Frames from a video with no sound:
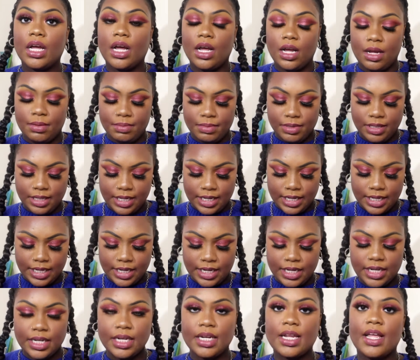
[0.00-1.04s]

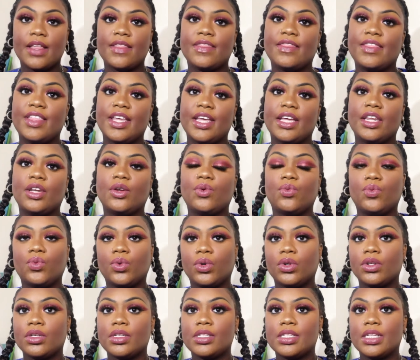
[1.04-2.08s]
linen, thin
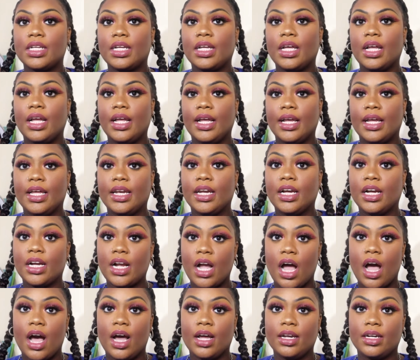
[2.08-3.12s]
wools, and
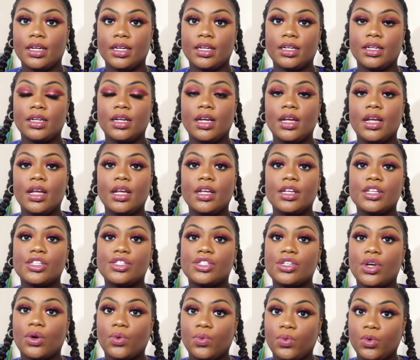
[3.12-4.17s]
cotton.
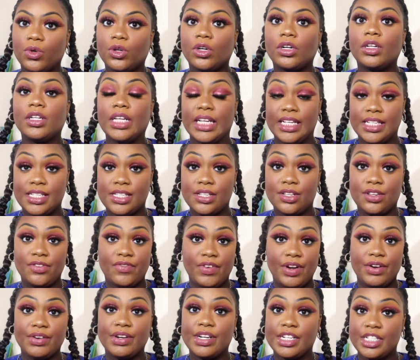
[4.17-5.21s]
So wool is still a
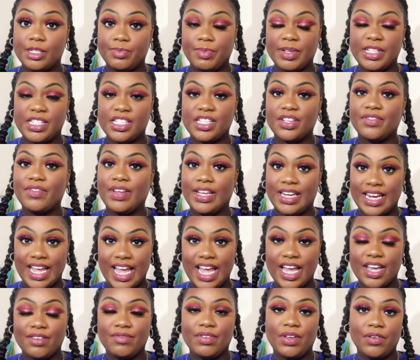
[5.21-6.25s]
very expensive and
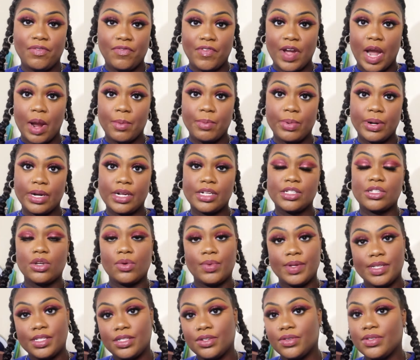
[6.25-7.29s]
heavy fabric,
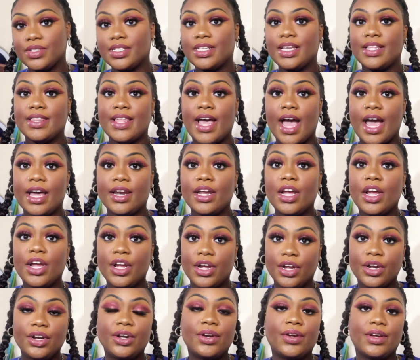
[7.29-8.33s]
so we still see that
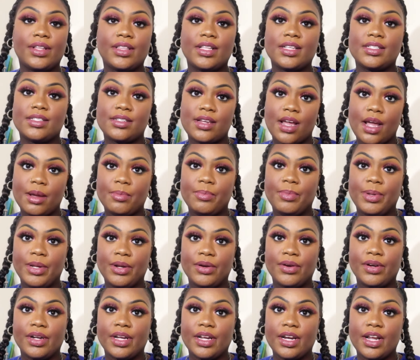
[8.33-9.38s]
during this time
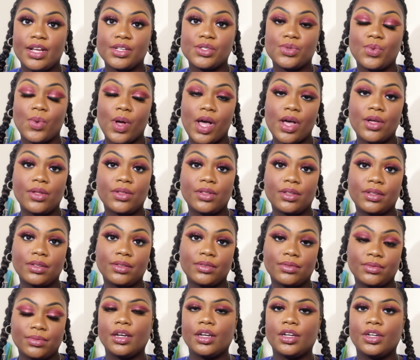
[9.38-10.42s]
period as well.
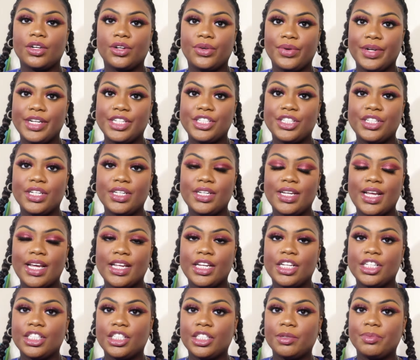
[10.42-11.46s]
Grecian
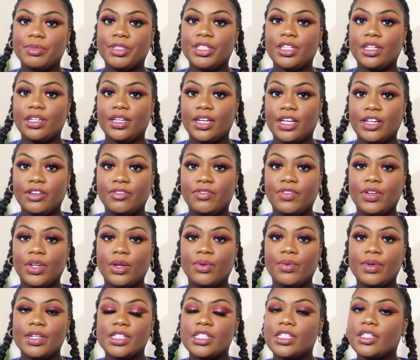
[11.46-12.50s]
and Egyptian
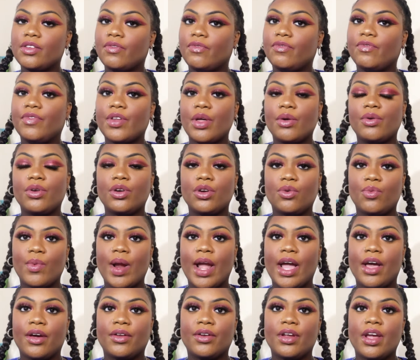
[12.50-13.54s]
influence floated
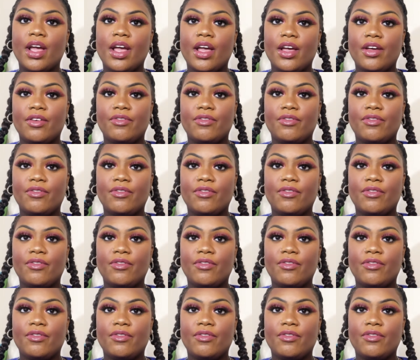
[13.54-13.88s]
around